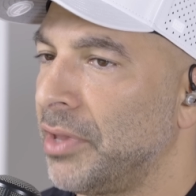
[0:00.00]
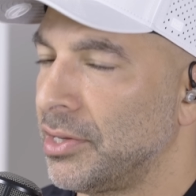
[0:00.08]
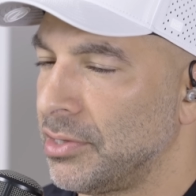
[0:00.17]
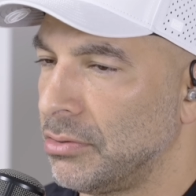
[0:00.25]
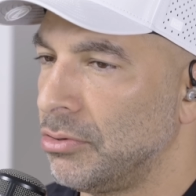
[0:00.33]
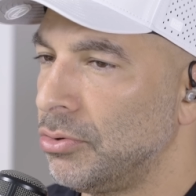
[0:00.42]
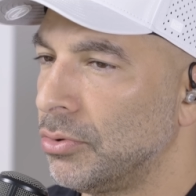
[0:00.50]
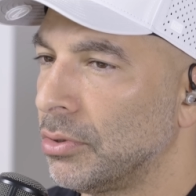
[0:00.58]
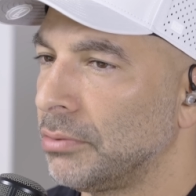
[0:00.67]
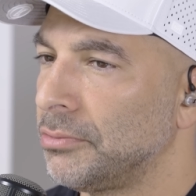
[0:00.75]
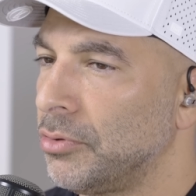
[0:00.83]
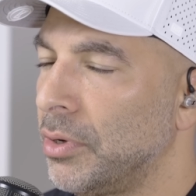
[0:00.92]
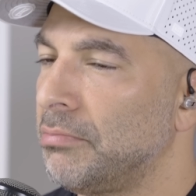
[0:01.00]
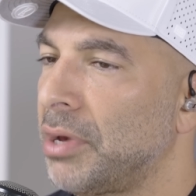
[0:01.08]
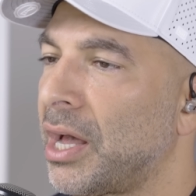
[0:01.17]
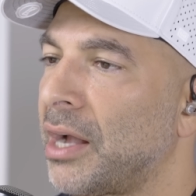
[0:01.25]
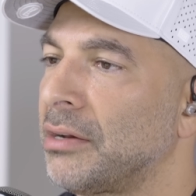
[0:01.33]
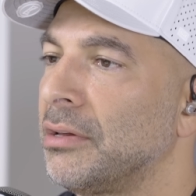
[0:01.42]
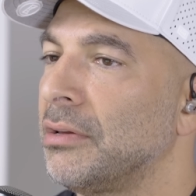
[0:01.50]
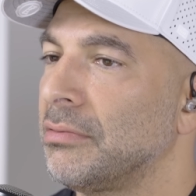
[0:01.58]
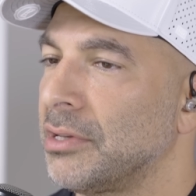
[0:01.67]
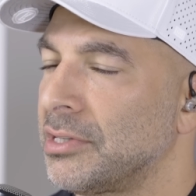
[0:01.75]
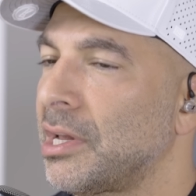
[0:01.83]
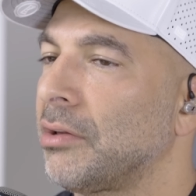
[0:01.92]
as a tool to impact
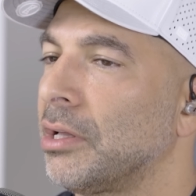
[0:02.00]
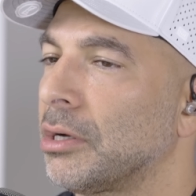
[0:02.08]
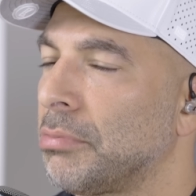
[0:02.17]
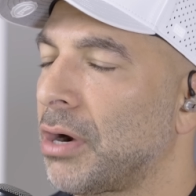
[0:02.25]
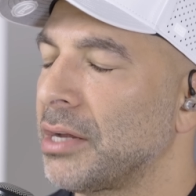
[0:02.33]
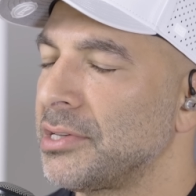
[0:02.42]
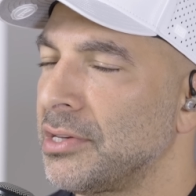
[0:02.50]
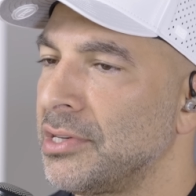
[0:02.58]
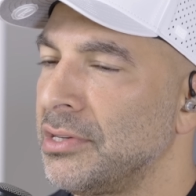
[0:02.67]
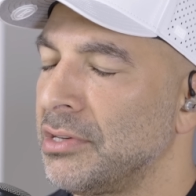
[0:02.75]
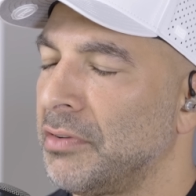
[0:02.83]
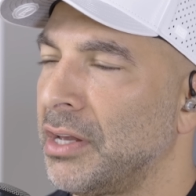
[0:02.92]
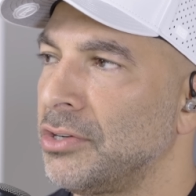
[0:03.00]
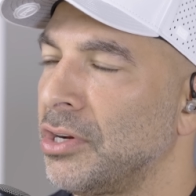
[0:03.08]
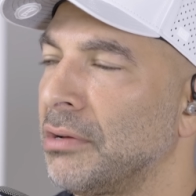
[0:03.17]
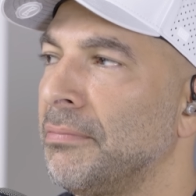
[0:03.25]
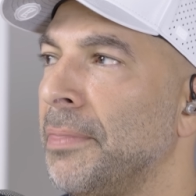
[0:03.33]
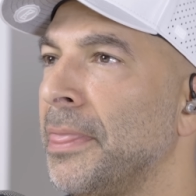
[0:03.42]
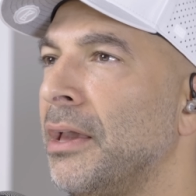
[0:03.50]
the cellular processes of aging.